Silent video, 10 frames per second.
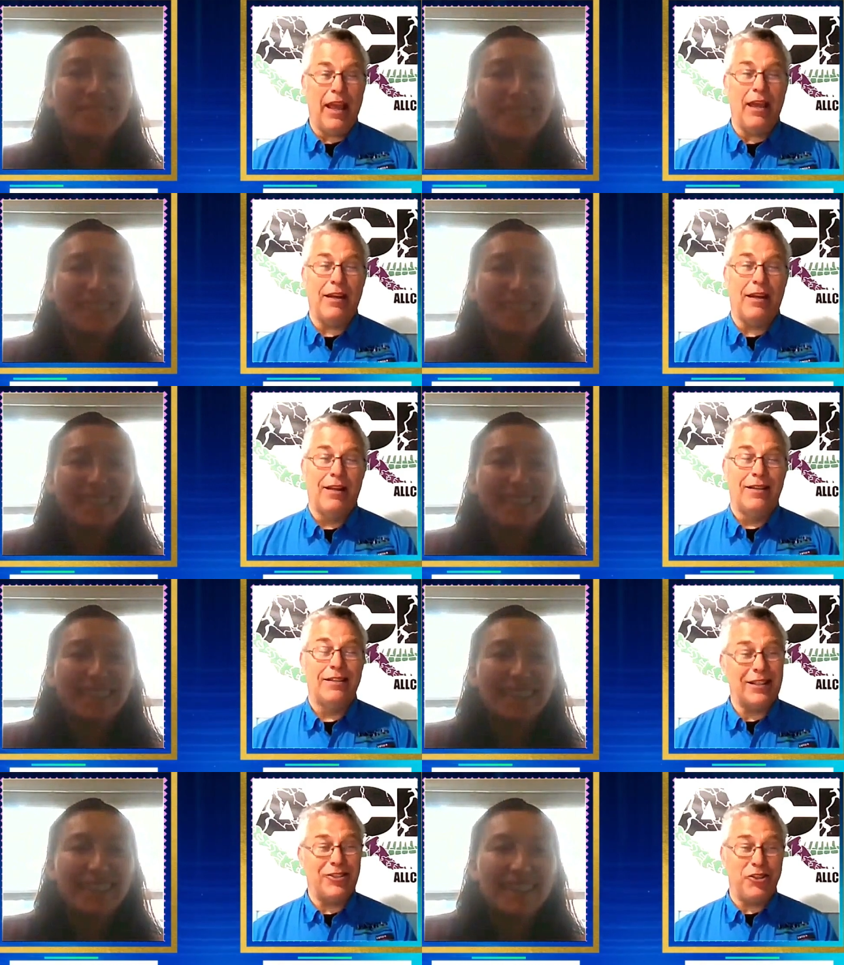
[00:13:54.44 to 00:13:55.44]
Speaker 1: And
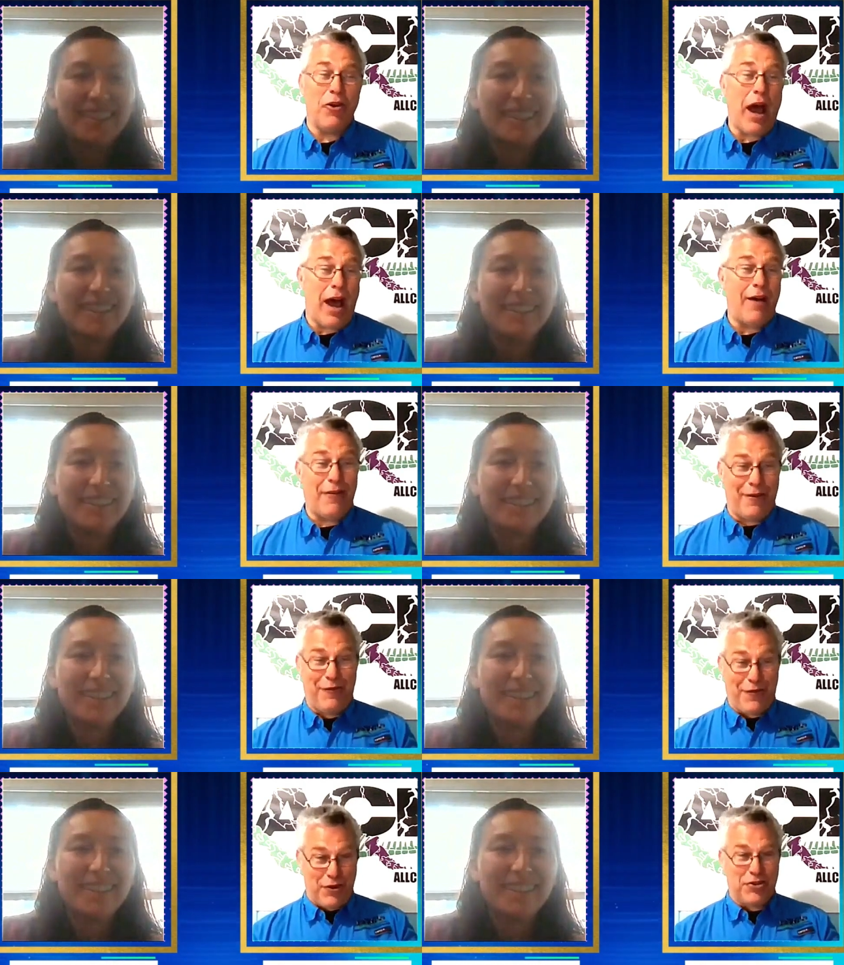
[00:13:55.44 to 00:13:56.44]
since you have
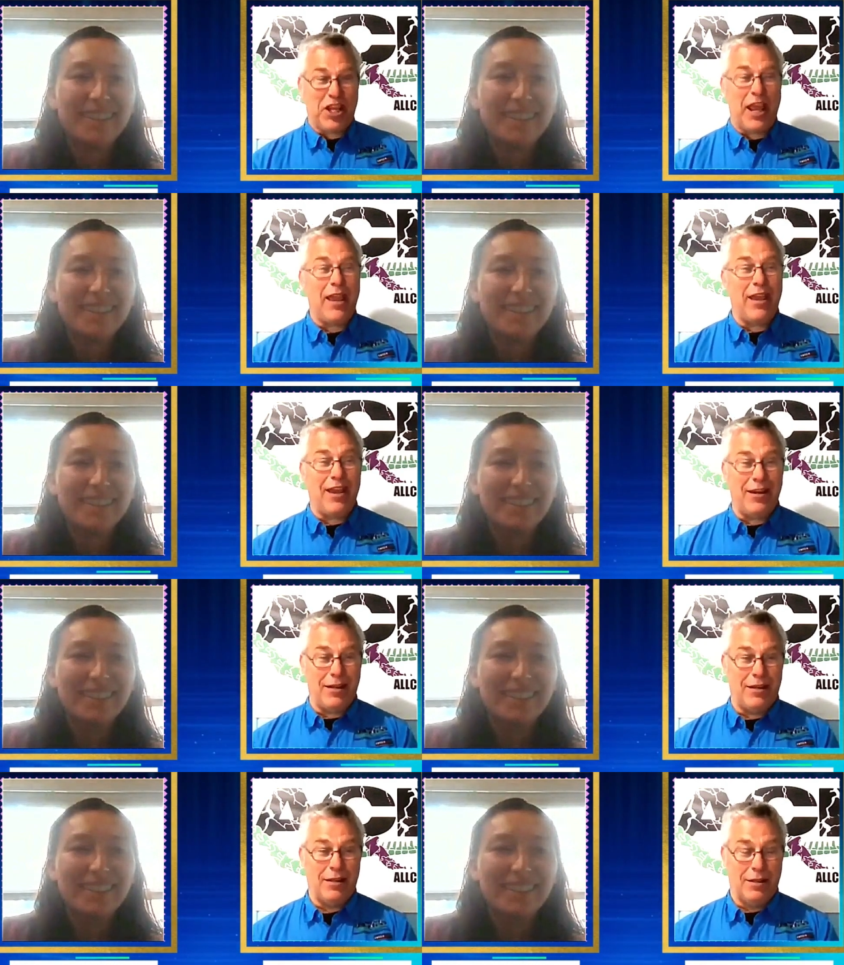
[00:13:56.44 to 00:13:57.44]
a first
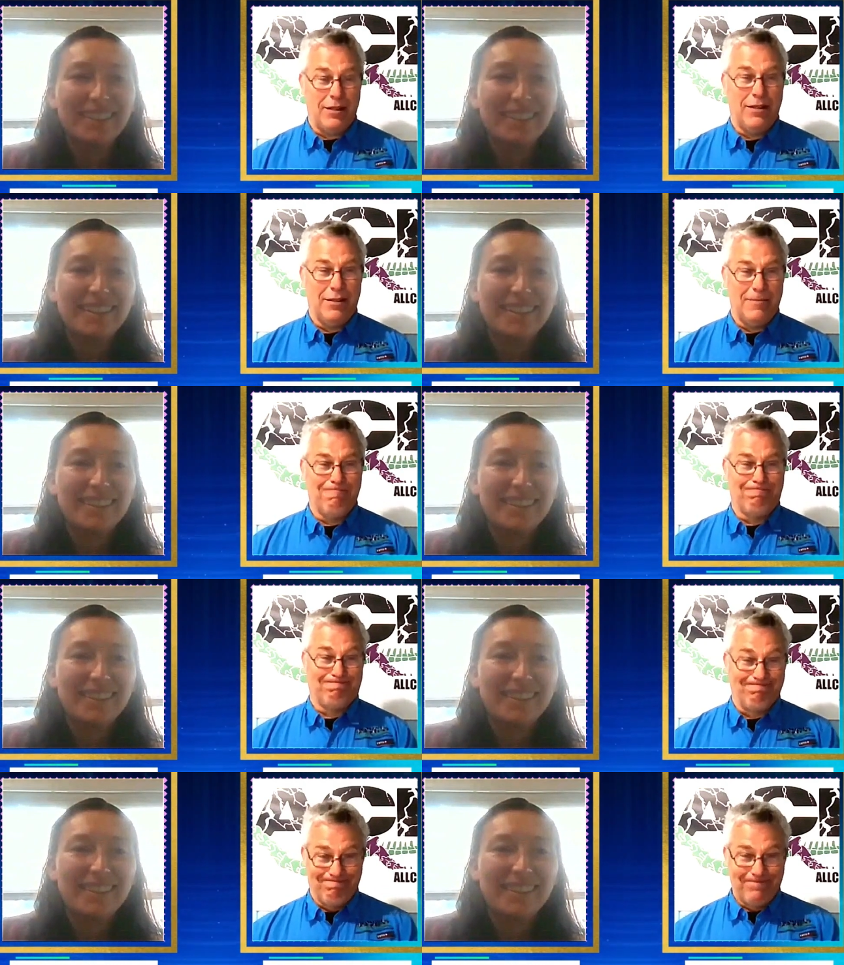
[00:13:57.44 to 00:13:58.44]
hand
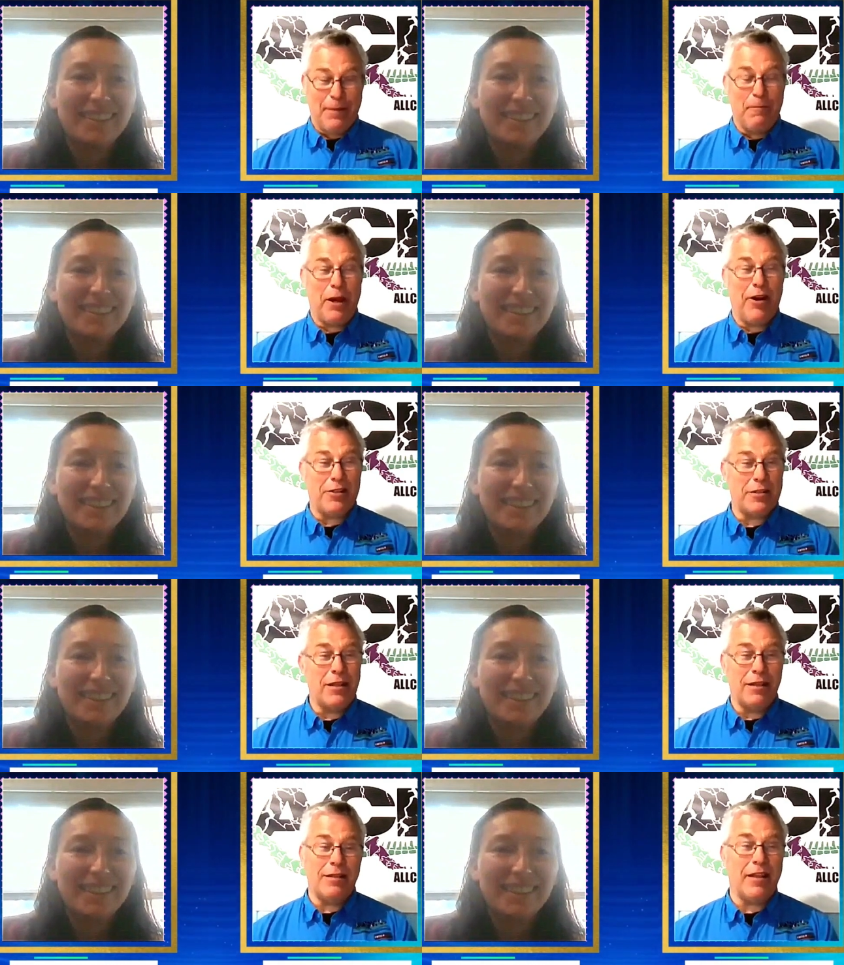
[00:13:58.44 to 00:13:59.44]

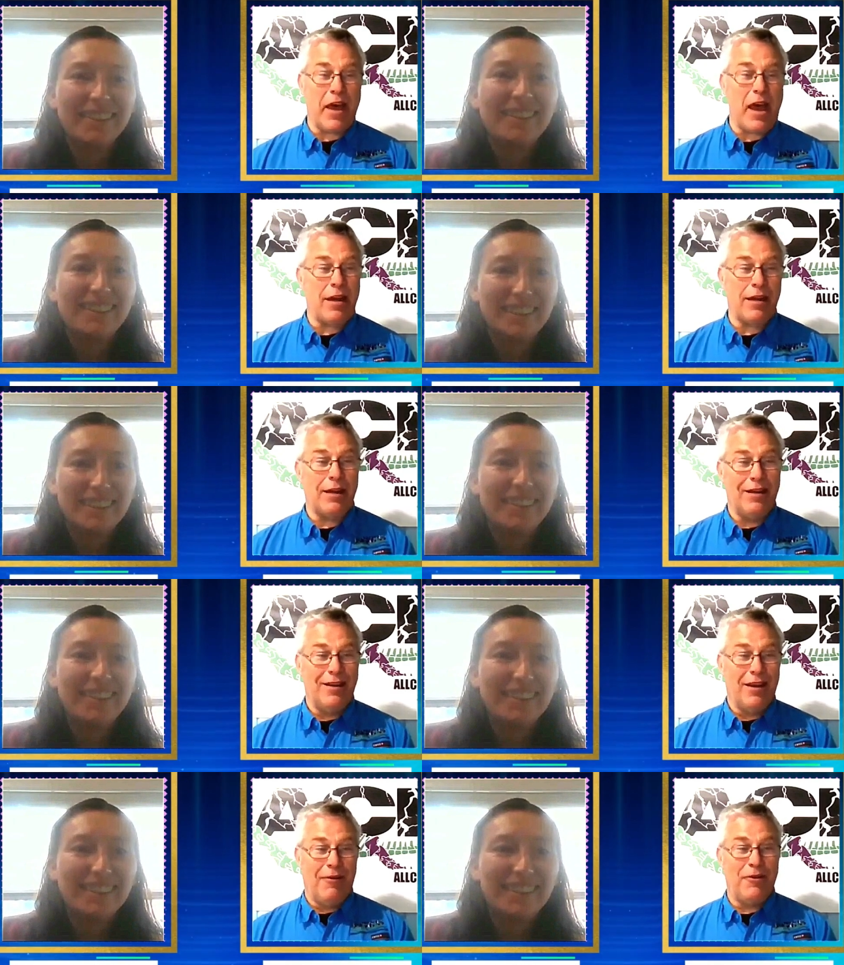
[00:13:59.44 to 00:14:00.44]
comparison to that,
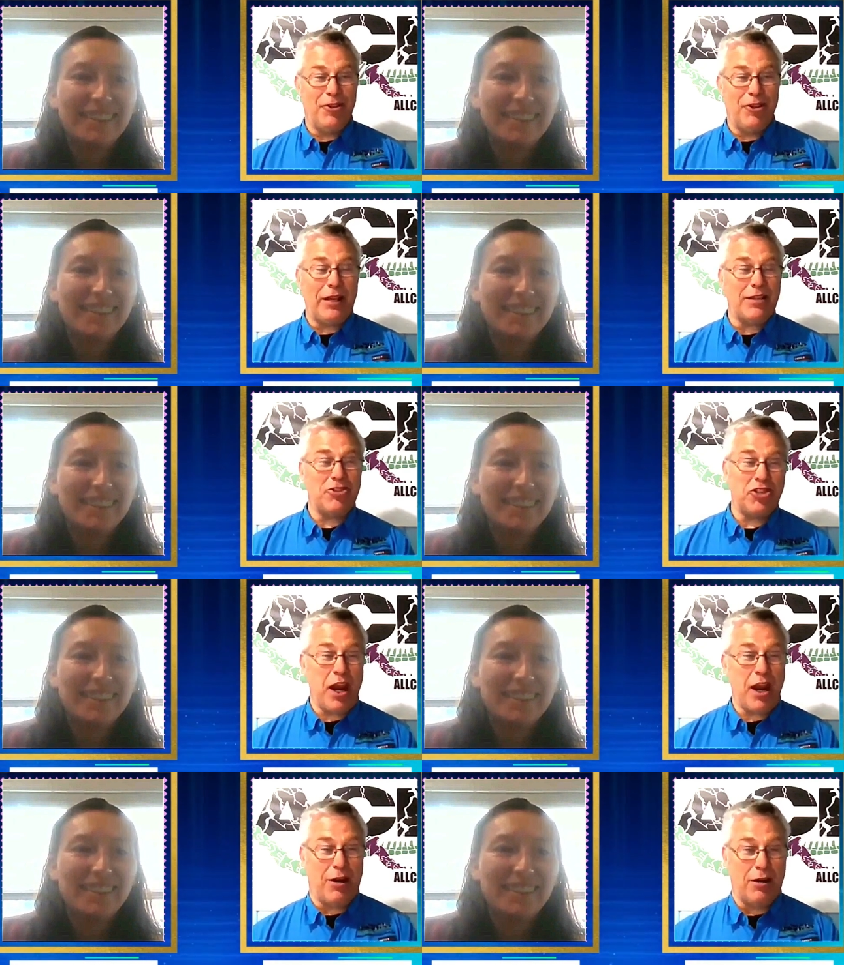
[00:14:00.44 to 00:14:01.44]
would you like to
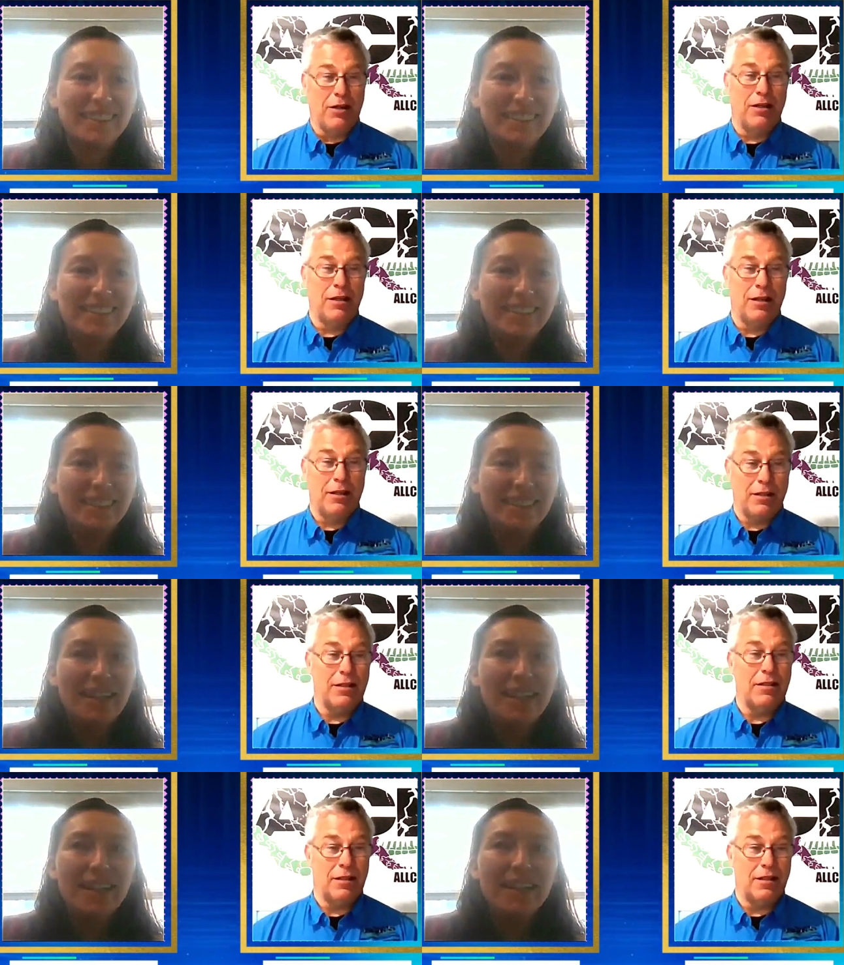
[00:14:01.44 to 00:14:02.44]
share?
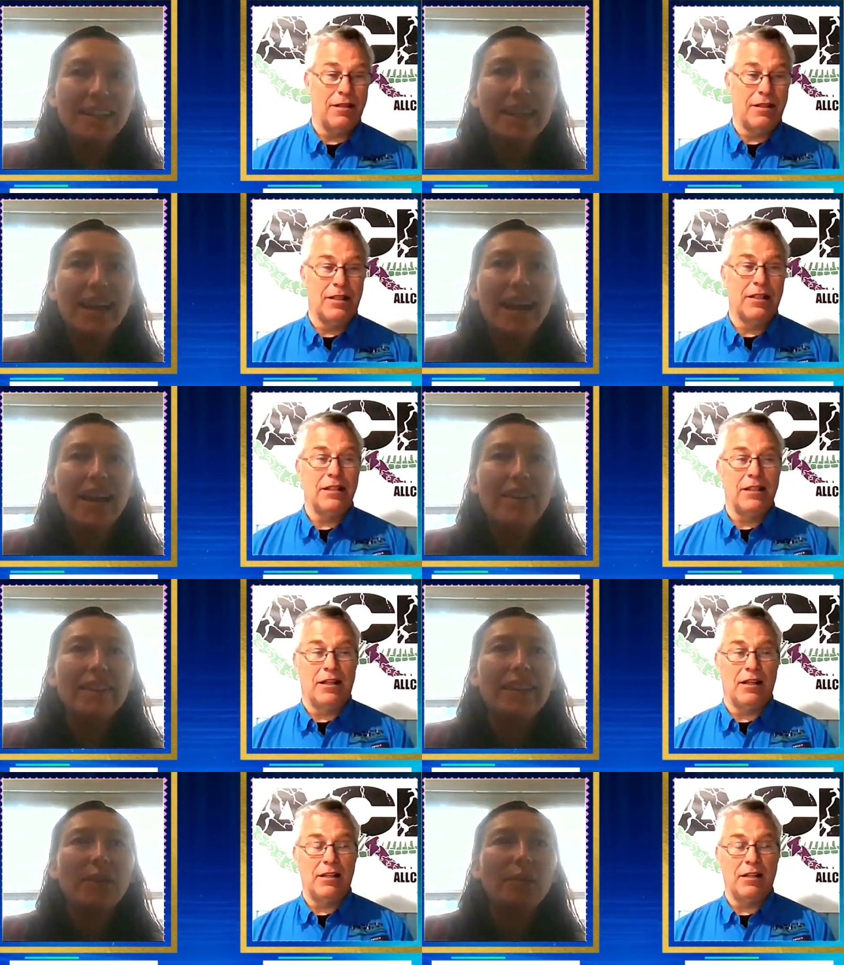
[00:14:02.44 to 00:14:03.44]
Speaker 2: Yeah, I
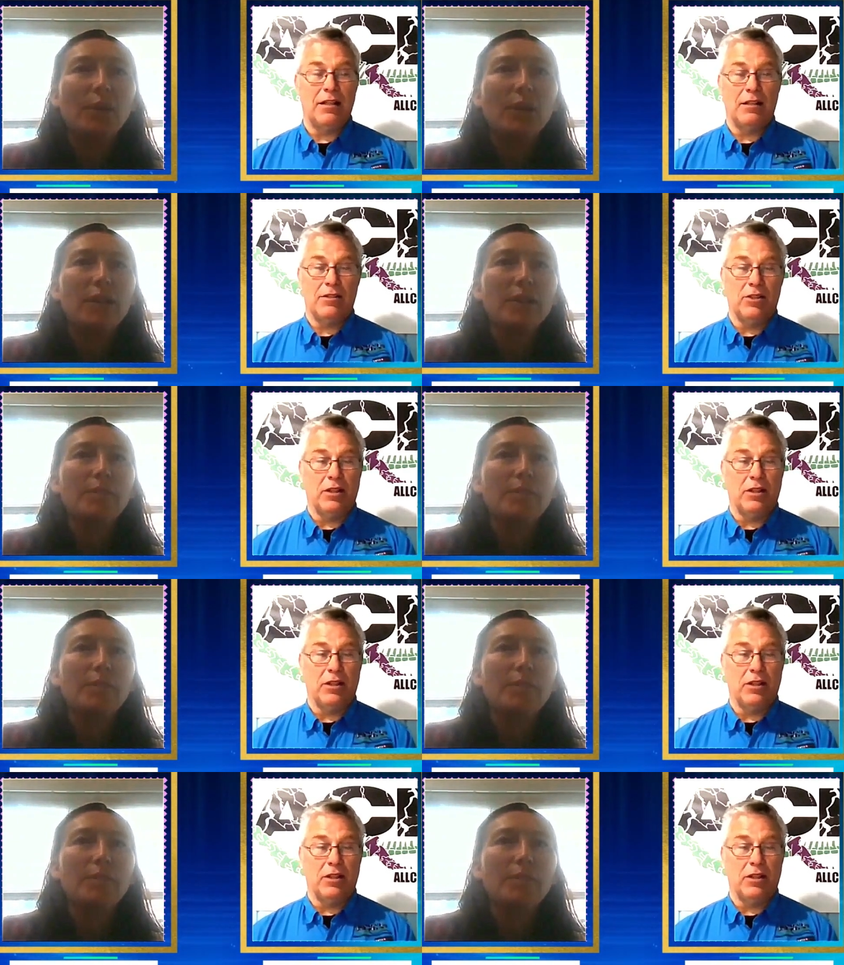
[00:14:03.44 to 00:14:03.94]
think I would,